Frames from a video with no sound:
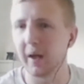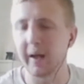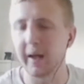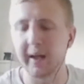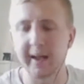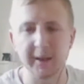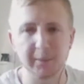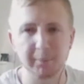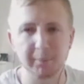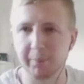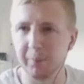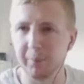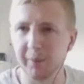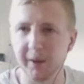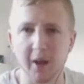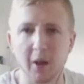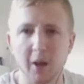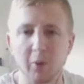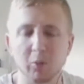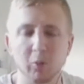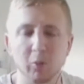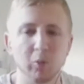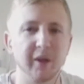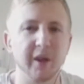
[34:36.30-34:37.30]
it's you
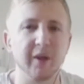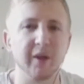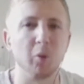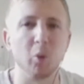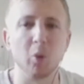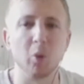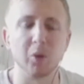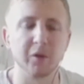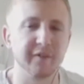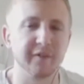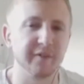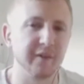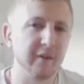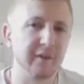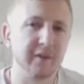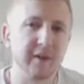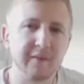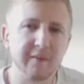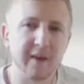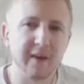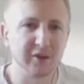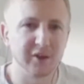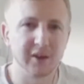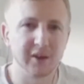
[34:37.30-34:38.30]
know they've walked fifty
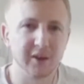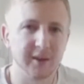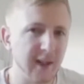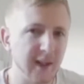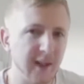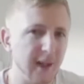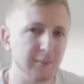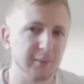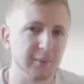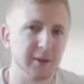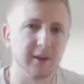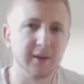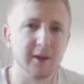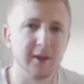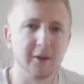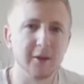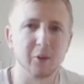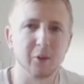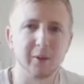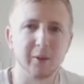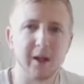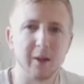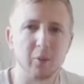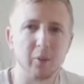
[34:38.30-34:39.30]
thousand steps in
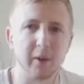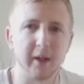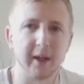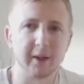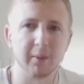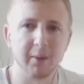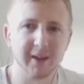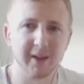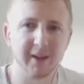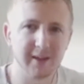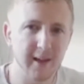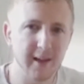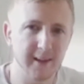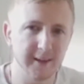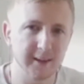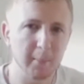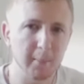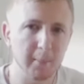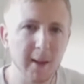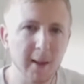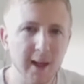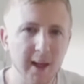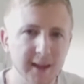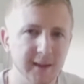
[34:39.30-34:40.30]
total that week. I'm like, that's
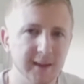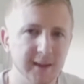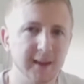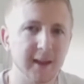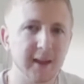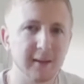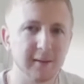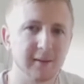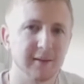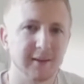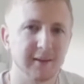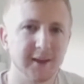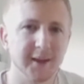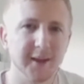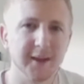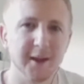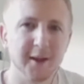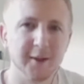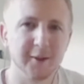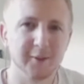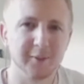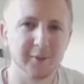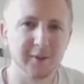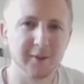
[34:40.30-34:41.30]
amazing. You
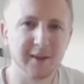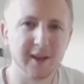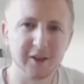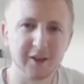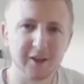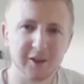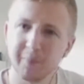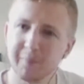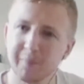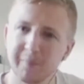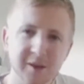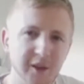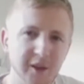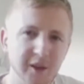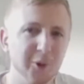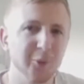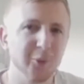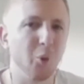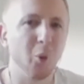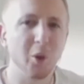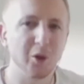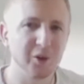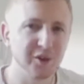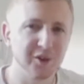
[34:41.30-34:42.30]
know, that's something you
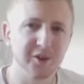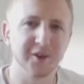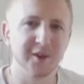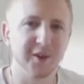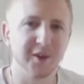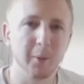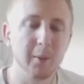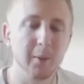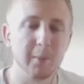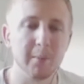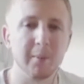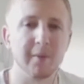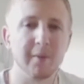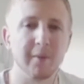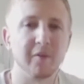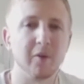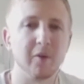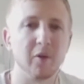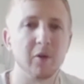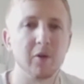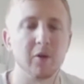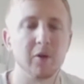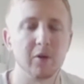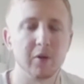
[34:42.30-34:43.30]
wasn't doing
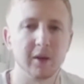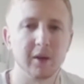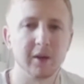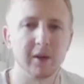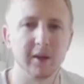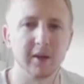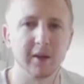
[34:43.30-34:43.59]
before.